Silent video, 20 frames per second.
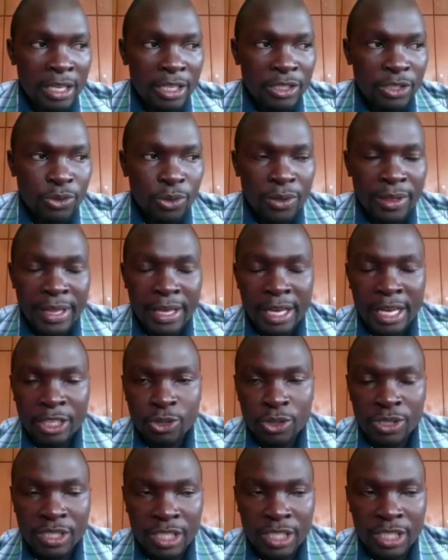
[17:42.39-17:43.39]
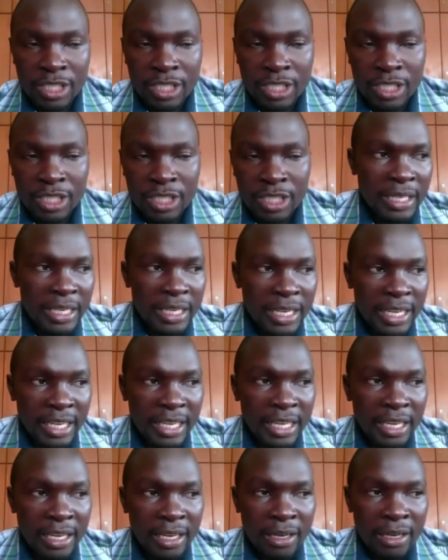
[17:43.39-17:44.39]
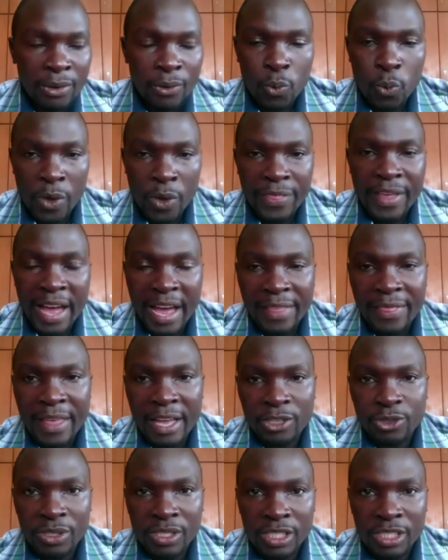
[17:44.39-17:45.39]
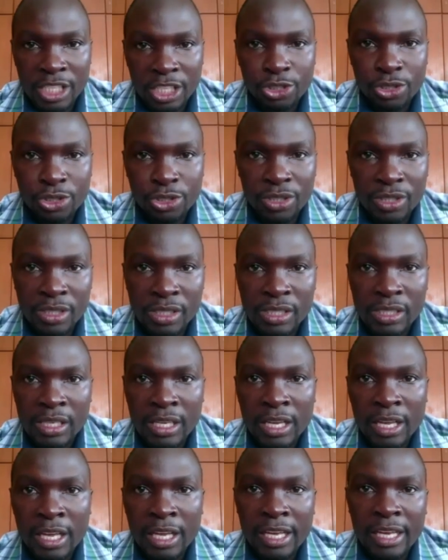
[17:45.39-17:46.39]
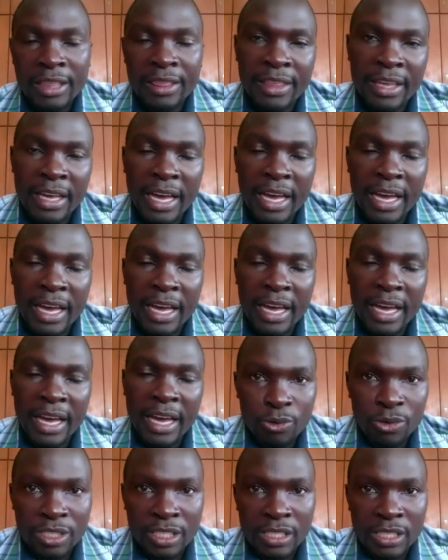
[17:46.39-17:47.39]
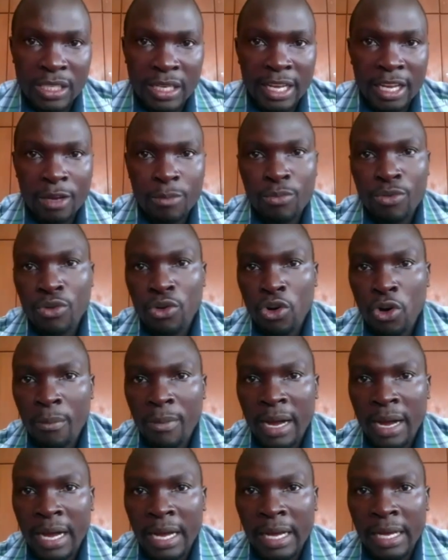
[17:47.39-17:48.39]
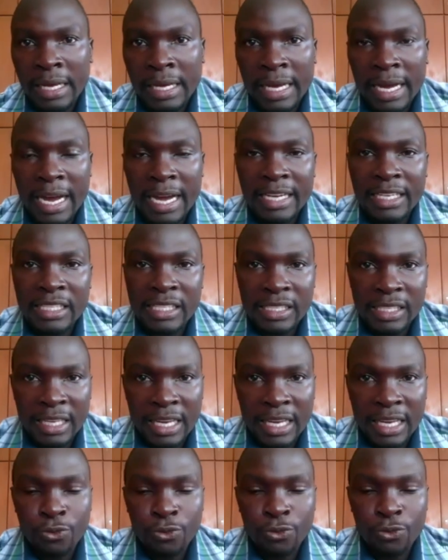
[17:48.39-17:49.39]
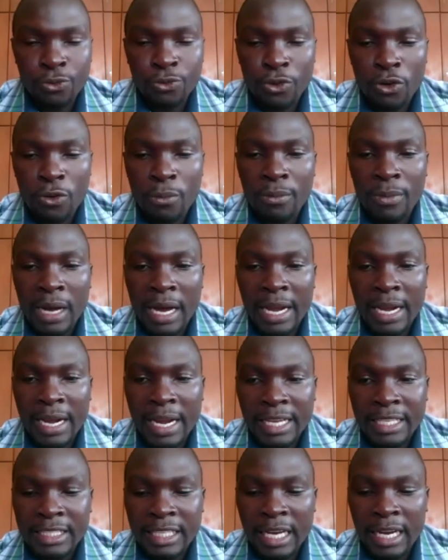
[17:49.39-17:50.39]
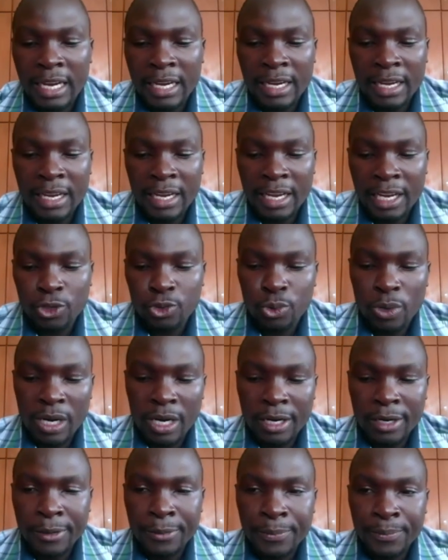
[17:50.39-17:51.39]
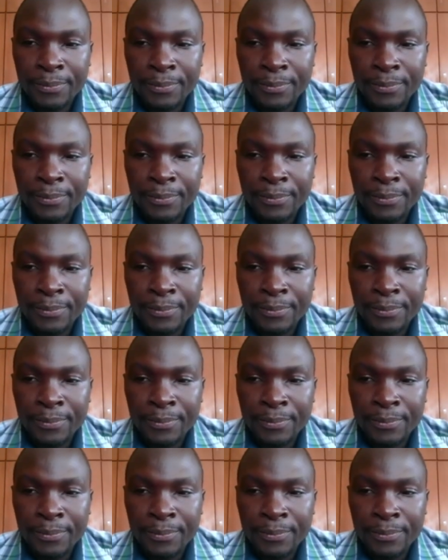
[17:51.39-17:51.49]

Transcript: So the association is linking with other associations in the other counties like Bungoma and Siaya to form a larger network.